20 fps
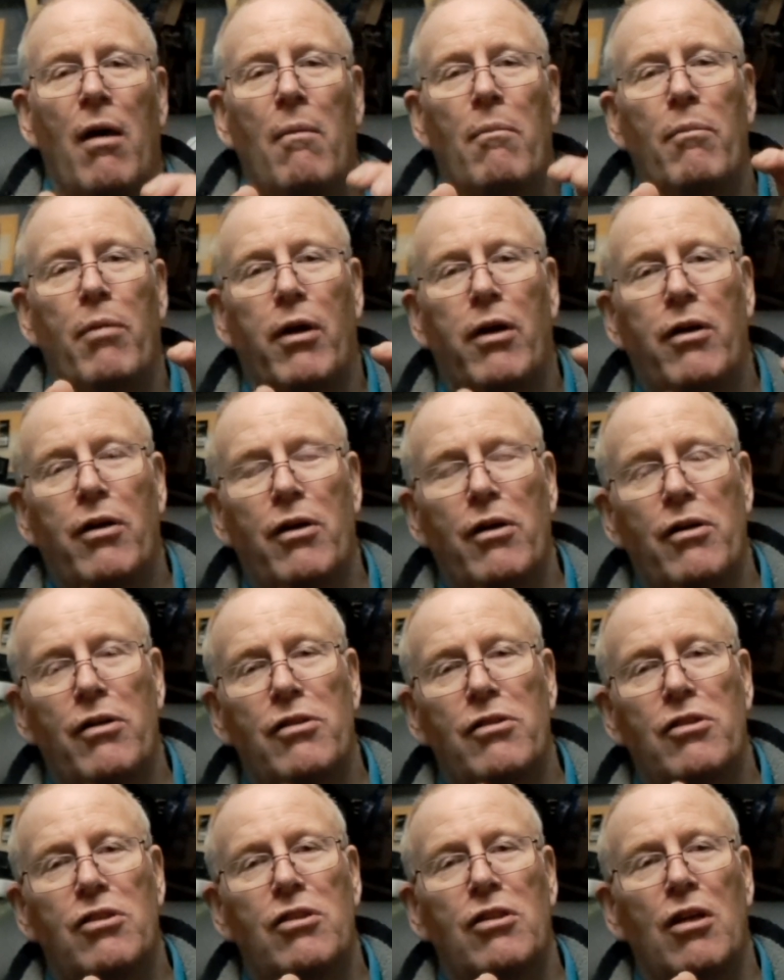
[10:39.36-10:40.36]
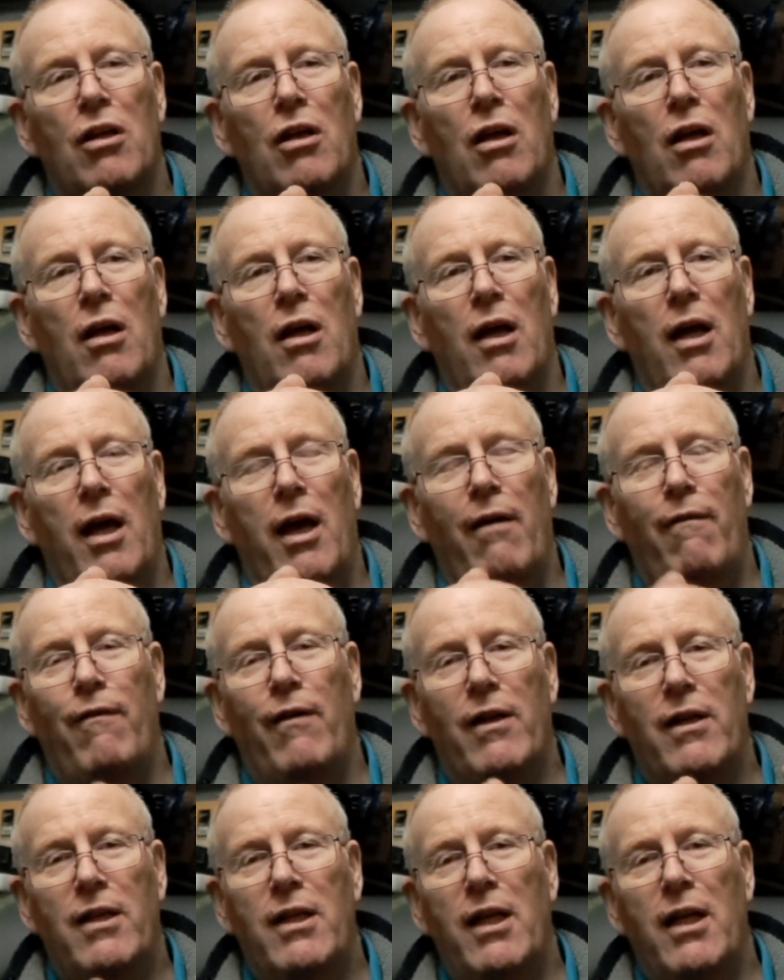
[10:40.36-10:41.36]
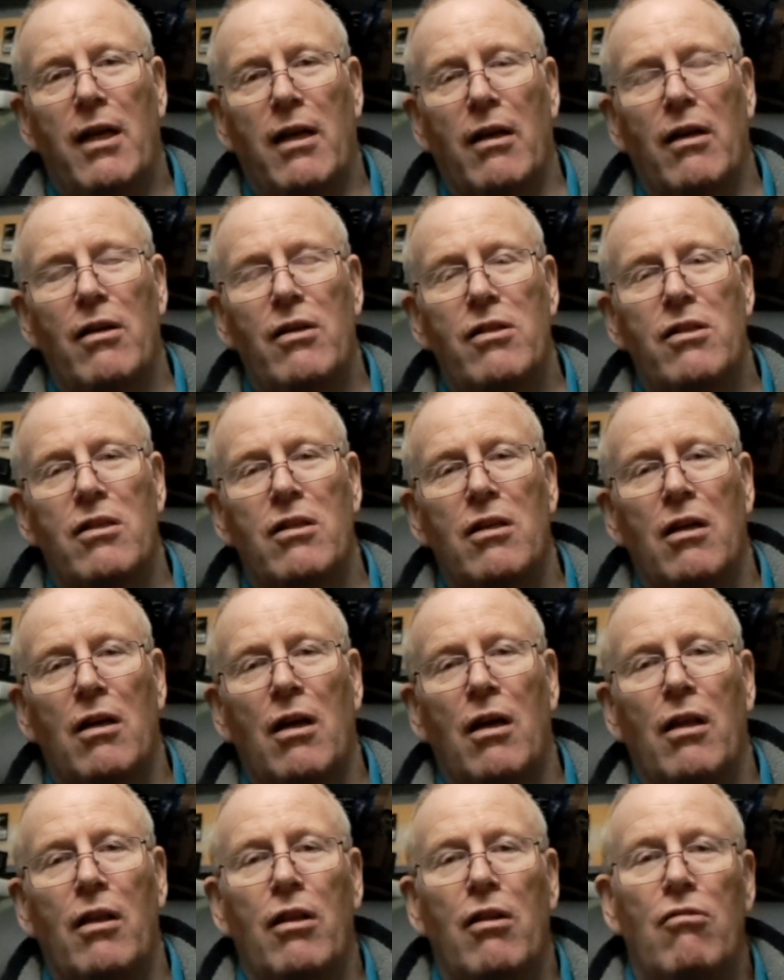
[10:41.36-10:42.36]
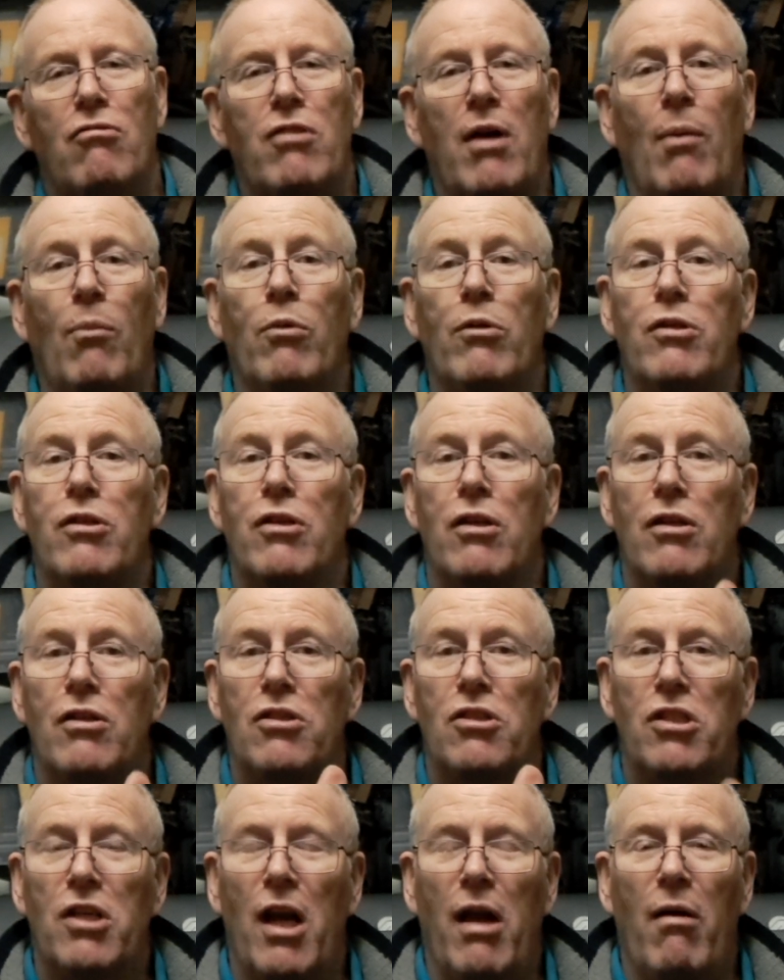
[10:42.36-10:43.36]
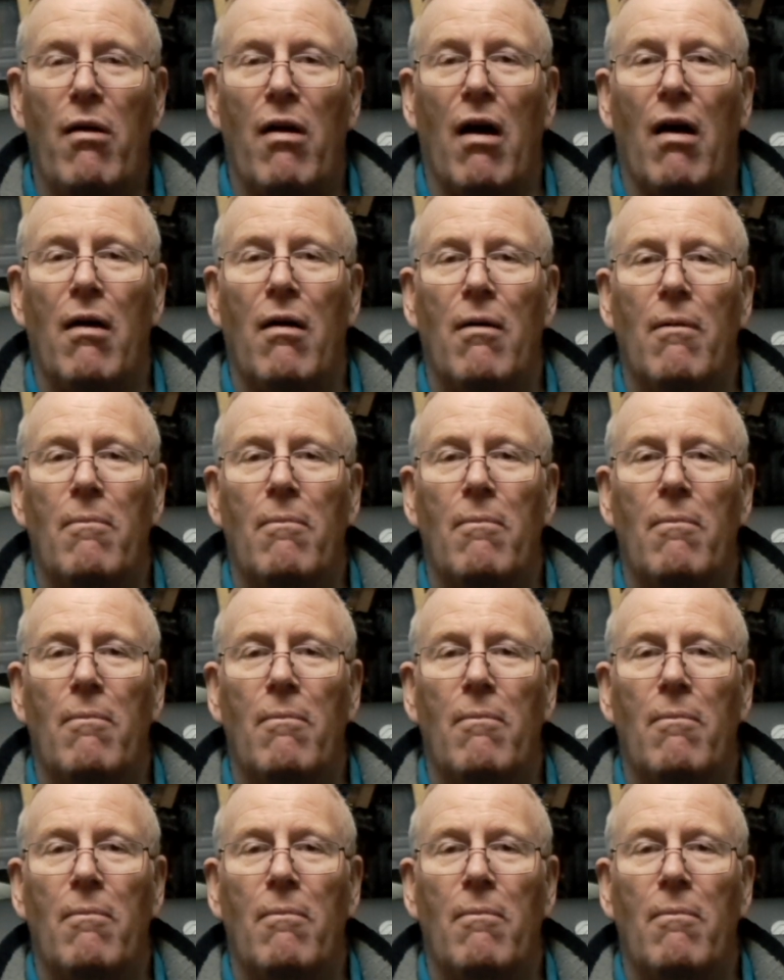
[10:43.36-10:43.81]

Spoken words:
because if it didn't, the drum would turn slower.